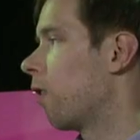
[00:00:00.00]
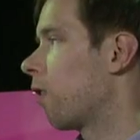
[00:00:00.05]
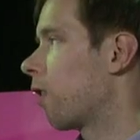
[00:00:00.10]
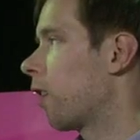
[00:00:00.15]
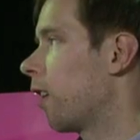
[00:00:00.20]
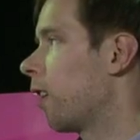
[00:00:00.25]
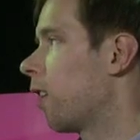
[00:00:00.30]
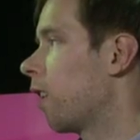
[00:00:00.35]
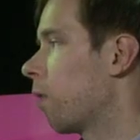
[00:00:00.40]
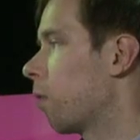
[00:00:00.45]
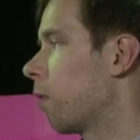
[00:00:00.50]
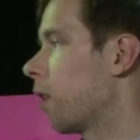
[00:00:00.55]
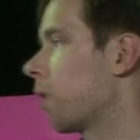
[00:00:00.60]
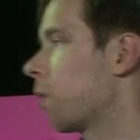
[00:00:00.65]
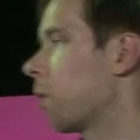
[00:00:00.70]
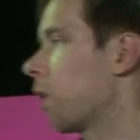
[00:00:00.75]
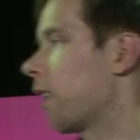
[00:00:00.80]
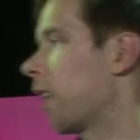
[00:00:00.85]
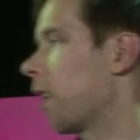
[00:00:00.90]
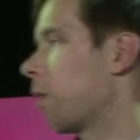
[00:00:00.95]
Okay,
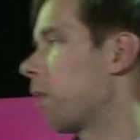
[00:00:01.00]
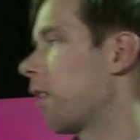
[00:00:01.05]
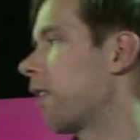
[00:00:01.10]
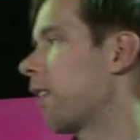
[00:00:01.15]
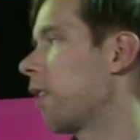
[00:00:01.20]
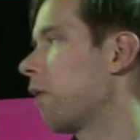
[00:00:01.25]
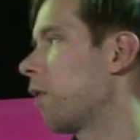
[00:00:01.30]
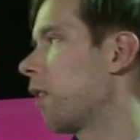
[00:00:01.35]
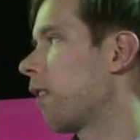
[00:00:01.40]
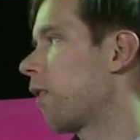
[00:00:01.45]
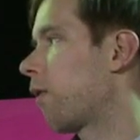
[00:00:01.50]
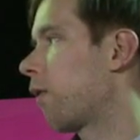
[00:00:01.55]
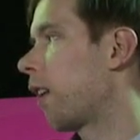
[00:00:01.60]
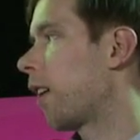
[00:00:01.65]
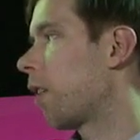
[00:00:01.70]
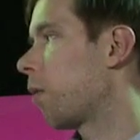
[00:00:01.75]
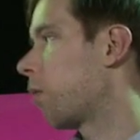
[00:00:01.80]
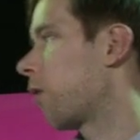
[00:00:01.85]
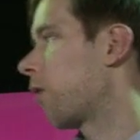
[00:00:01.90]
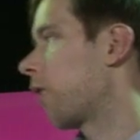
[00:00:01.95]
but what happens if it's
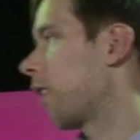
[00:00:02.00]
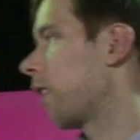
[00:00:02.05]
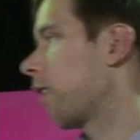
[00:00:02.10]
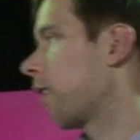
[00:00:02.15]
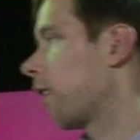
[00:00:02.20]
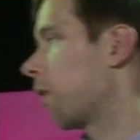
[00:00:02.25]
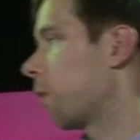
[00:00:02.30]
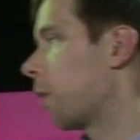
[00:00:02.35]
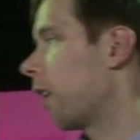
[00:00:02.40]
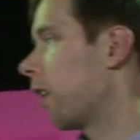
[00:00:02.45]
5%?